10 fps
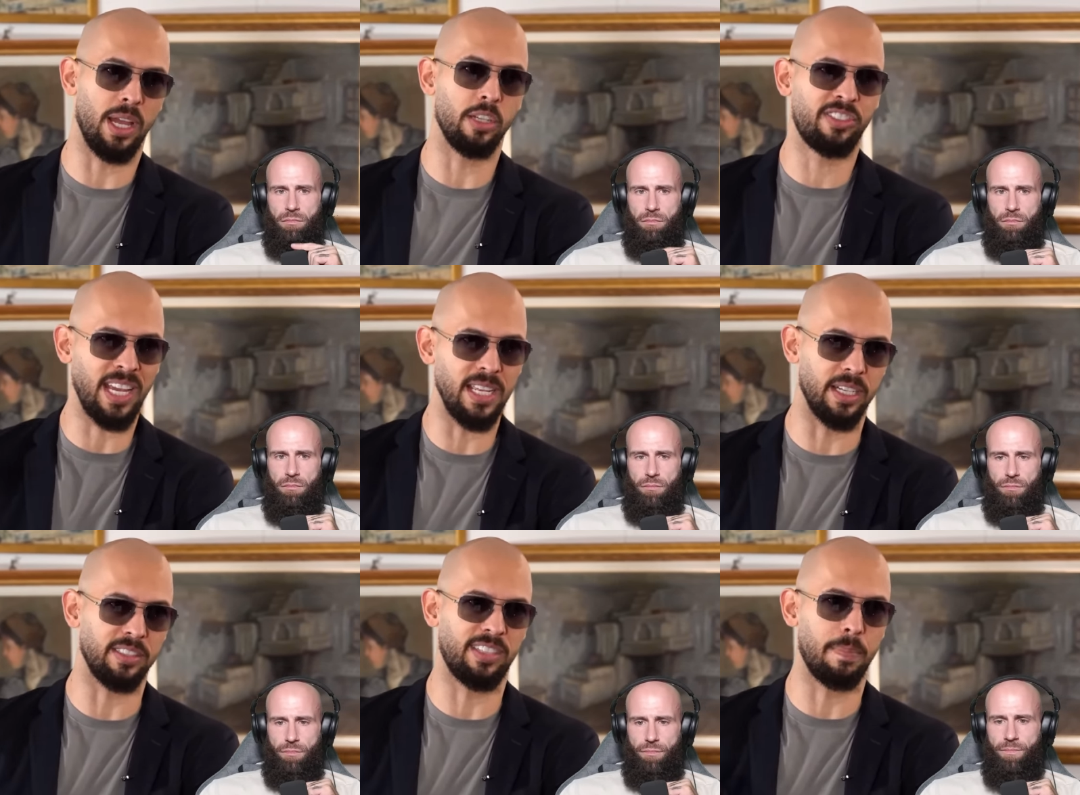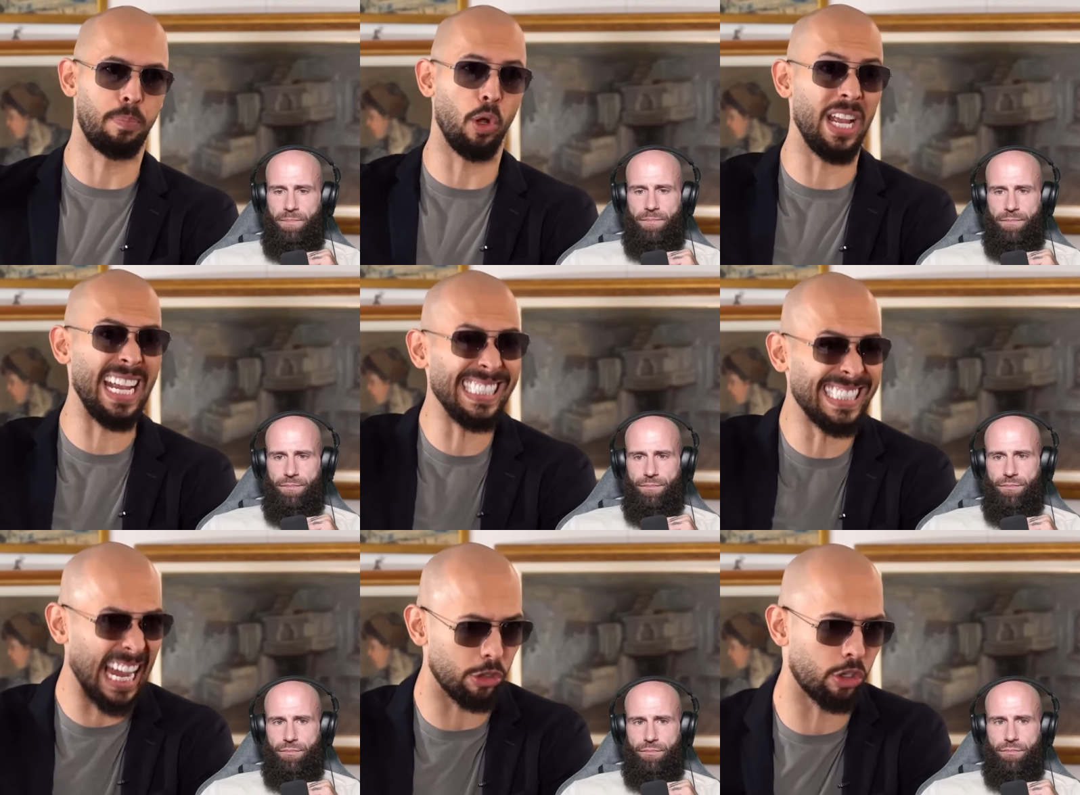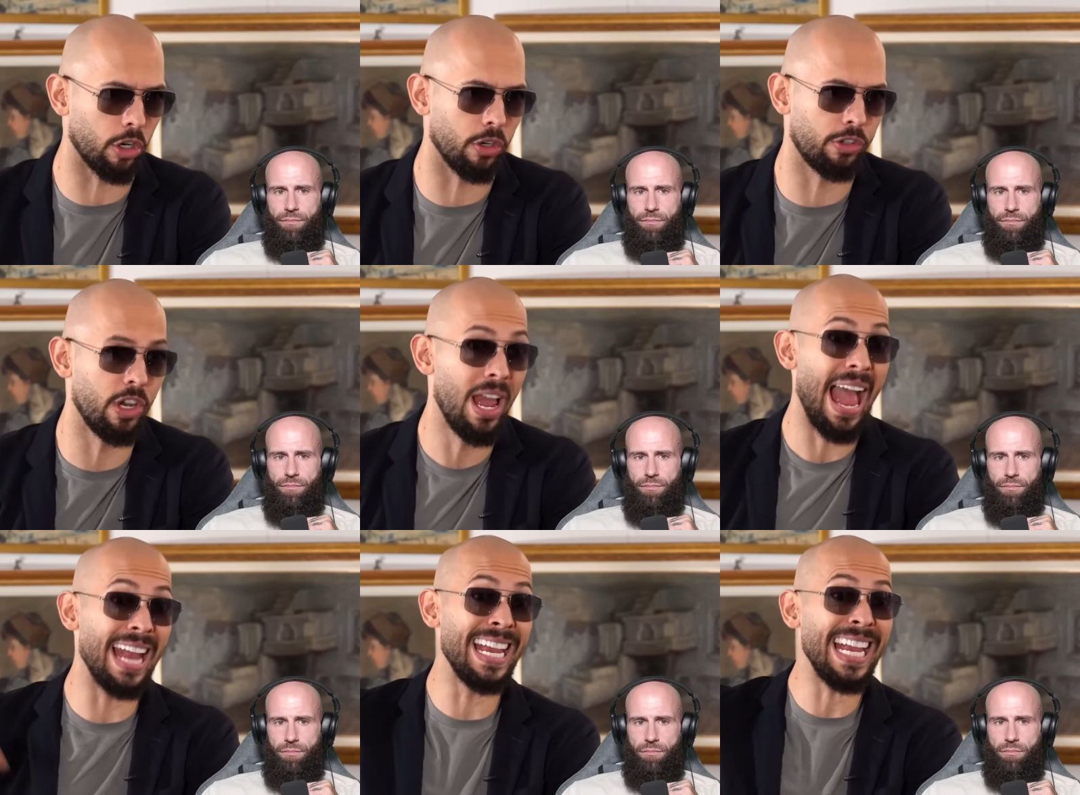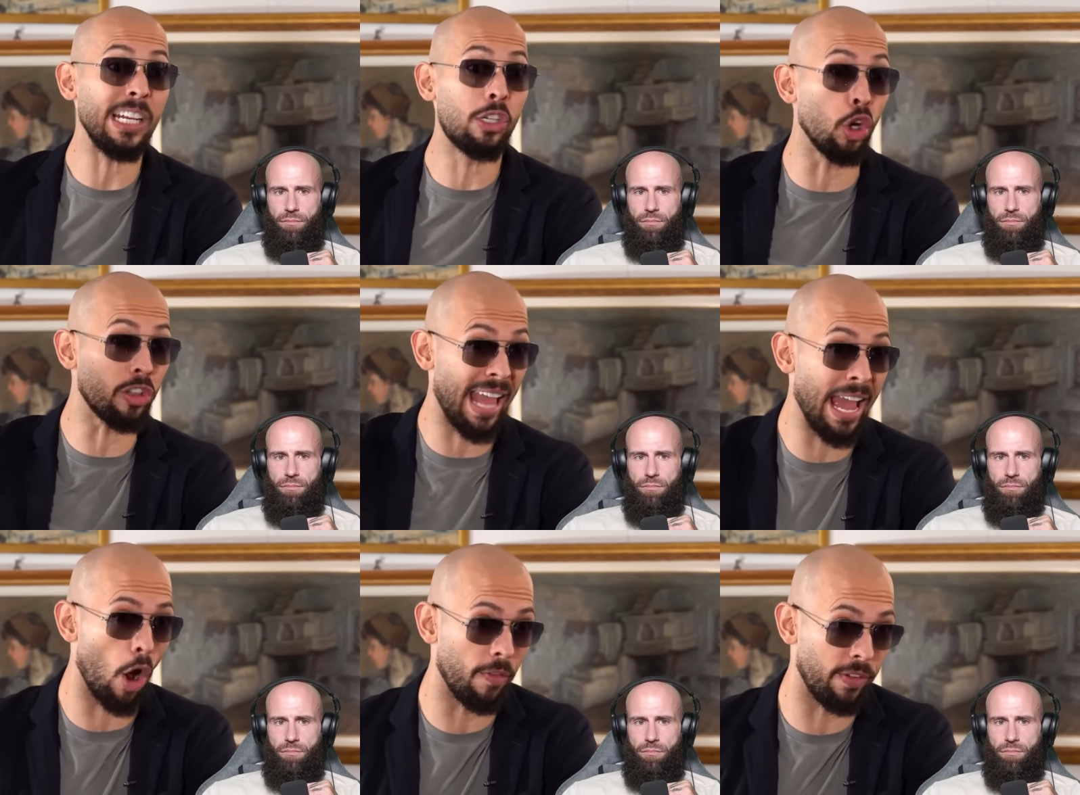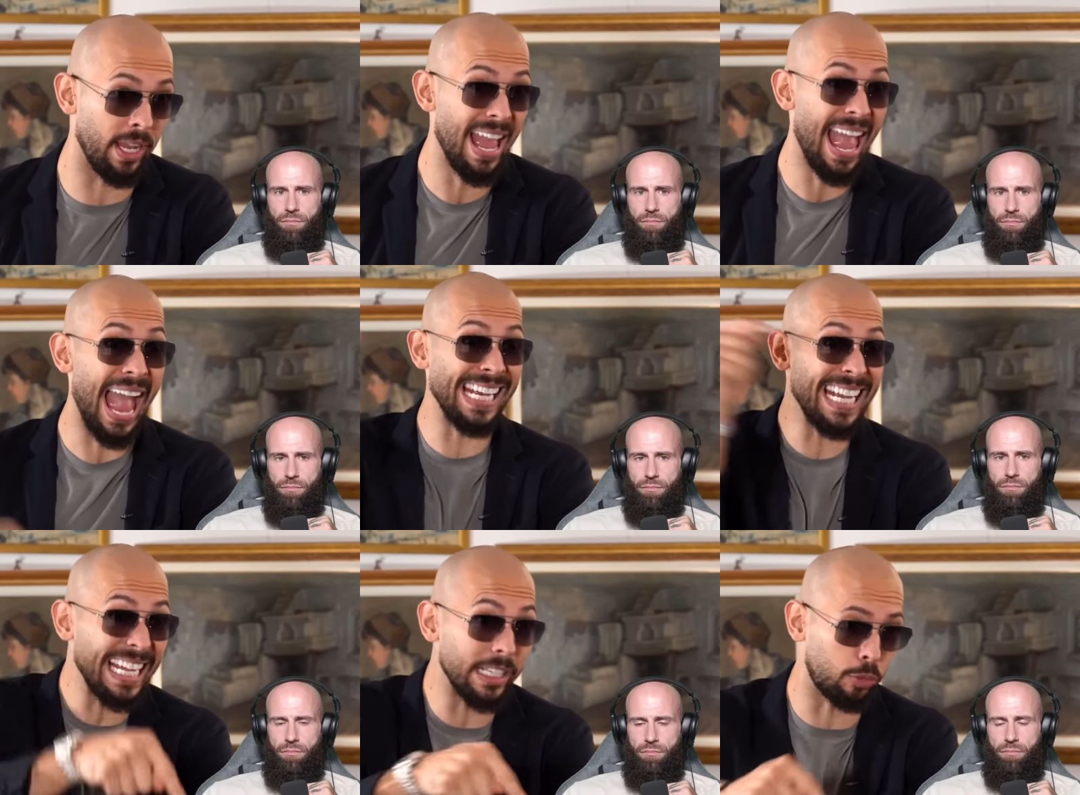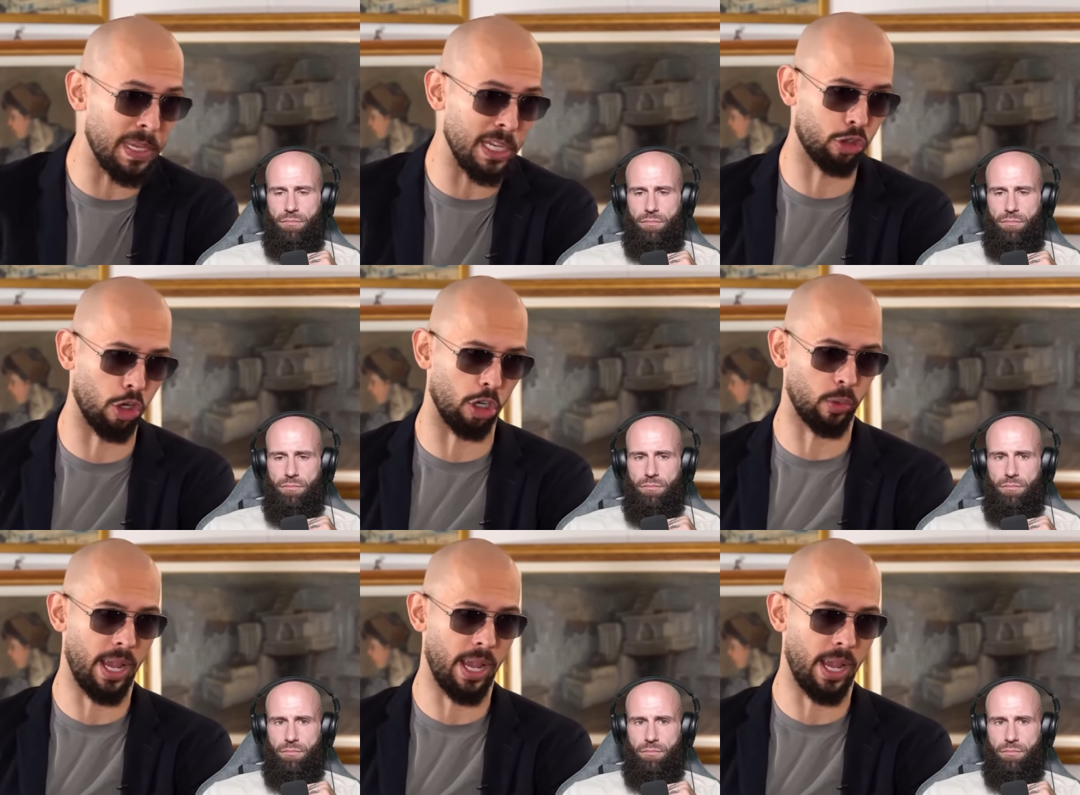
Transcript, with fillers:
Speaker 1: that Satanists had put inside a church. And he took the head off it, and he is being charged